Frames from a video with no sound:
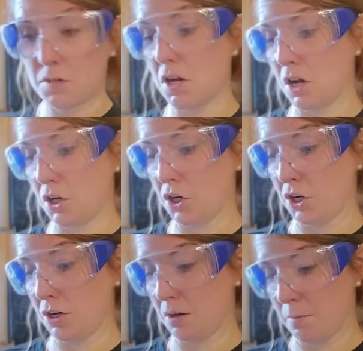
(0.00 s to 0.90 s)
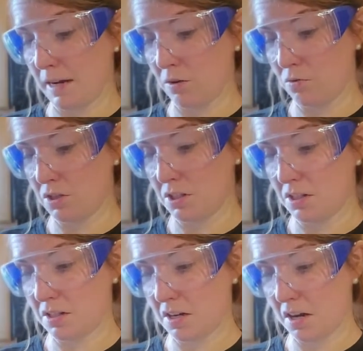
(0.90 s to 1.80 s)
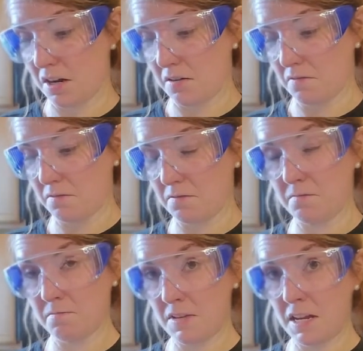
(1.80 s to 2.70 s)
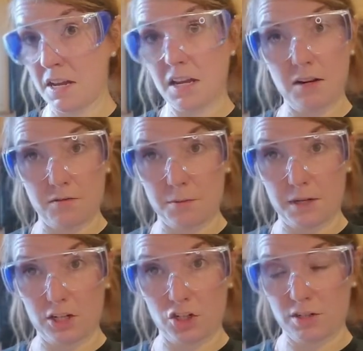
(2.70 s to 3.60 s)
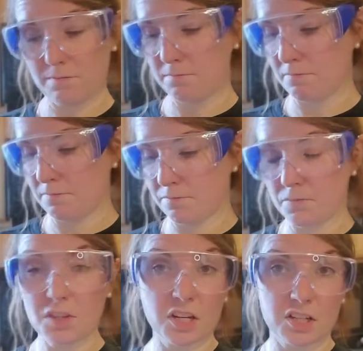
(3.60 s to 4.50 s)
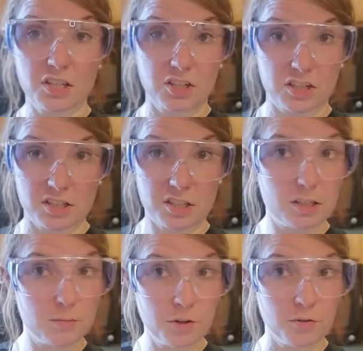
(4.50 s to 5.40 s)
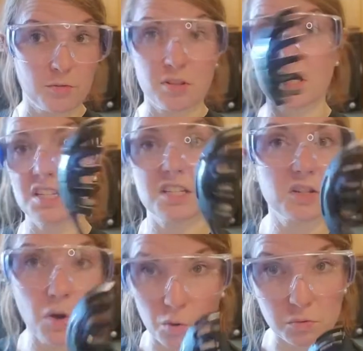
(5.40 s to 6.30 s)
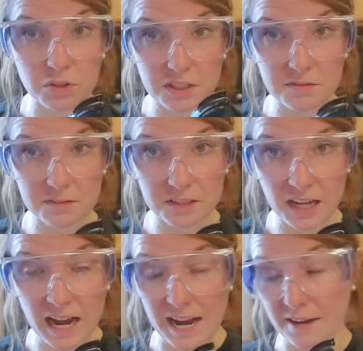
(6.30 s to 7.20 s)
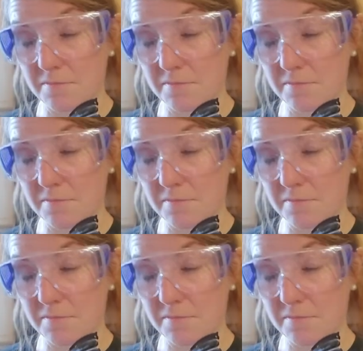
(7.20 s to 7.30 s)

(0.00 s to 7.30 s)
a good amount of information, such as this spoon. This is only for lye.